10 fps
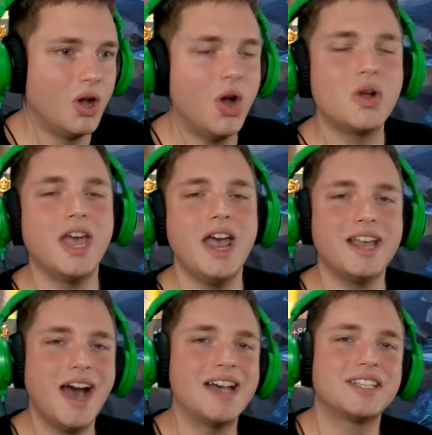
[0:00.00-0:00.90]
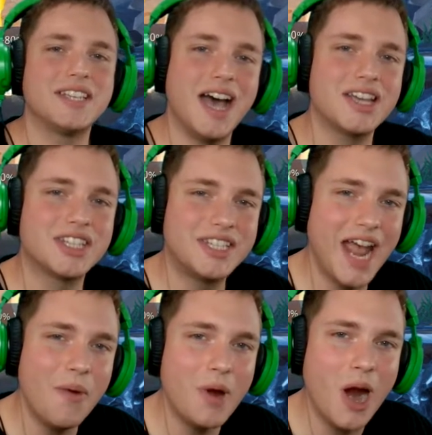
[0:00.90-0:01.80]
Okay guys and gals,
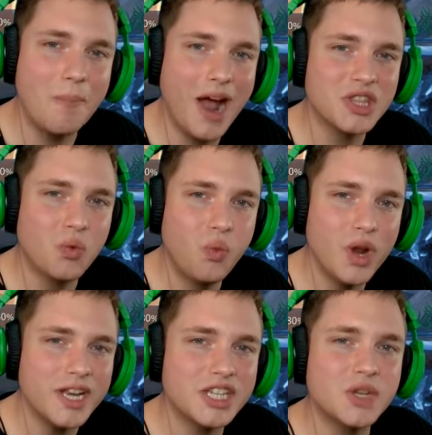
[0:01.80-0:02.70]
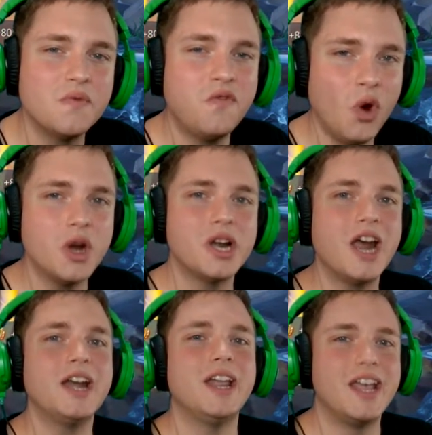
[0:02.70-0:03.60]
today we are about to witness some
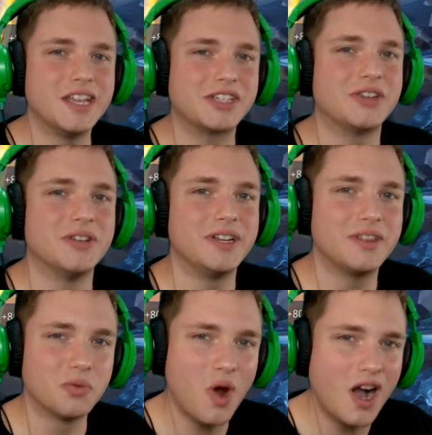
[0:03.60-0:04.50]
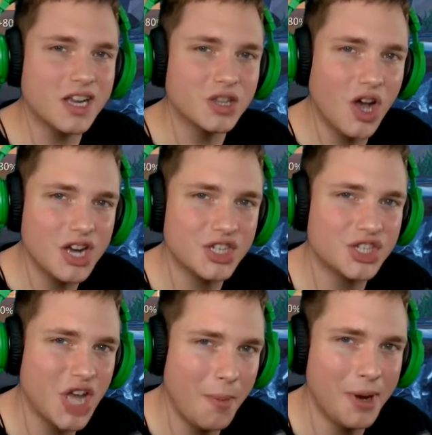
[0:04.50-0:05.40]
Fortnite history. The rocket launch
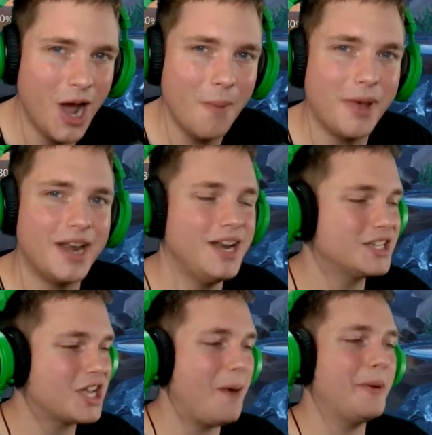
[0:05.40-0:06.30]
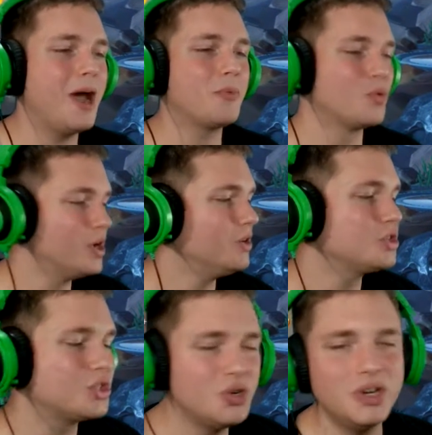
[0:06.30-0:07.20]
is coming up and it is coming up real
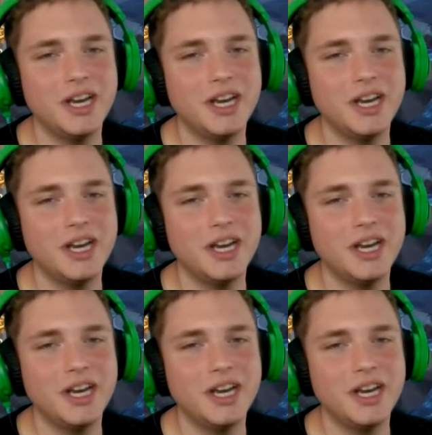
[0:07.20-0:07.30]
soon.